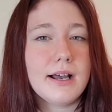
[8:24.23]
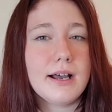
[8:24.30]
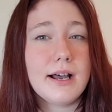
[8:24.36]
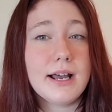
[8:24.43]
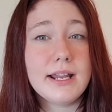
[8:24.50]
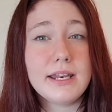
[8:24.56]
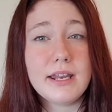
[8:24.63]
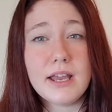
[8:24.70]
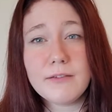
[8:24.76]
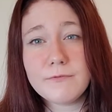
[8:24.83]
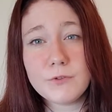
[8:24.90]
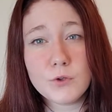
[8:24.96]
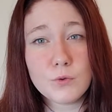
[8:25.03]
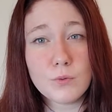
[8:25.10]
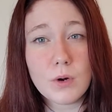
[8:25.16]
a
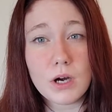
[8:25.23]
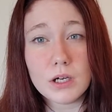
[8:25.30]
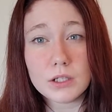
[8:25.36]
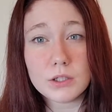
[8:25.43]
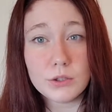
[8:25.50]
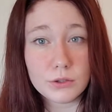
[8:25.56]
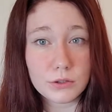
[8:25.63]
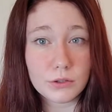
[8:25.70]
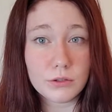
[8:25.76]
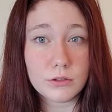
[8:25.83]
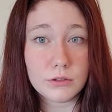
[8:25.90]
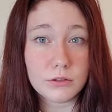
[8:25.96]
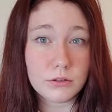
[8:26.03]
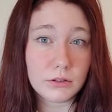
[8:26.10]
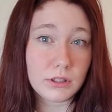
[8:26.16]
nephew,
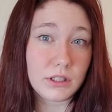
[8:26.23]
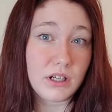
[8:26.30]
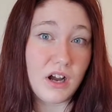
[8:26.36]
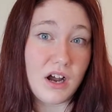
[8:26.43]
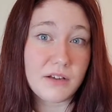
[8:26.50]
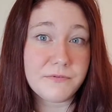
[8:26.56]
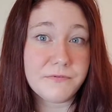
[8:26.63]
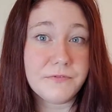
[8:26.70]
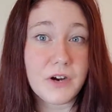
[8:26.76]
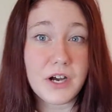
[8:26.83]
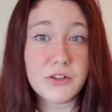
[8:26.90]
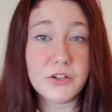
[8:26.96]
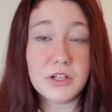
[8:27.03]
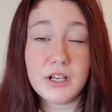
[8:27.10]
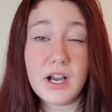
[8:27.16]
uncle,
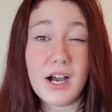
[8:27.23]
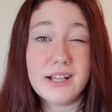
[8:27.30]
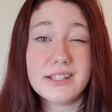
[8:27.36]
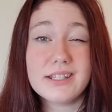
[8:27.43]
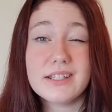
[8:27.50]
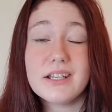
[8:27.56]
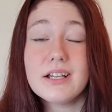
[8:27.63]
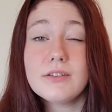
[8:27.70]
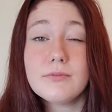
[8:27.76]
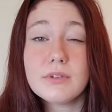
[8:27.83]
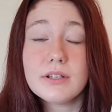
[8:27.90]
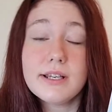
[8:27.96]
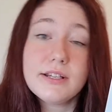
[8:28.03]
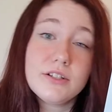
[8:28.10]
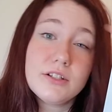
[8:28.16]
godfather, godson
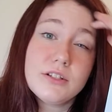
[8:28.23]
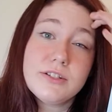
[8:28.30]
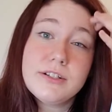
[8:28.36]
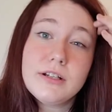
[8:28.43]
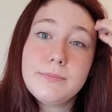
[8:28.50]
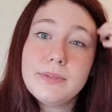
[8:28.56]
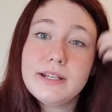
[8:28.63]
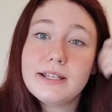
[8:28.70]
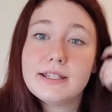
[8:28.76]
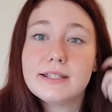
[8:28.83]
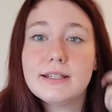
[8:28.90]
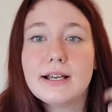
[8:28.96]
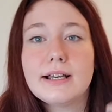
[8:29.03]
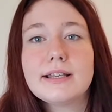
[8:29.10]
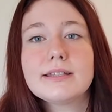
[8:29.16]
relationship, and it's
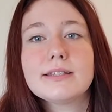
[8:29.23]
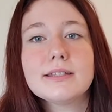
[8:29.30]
nice.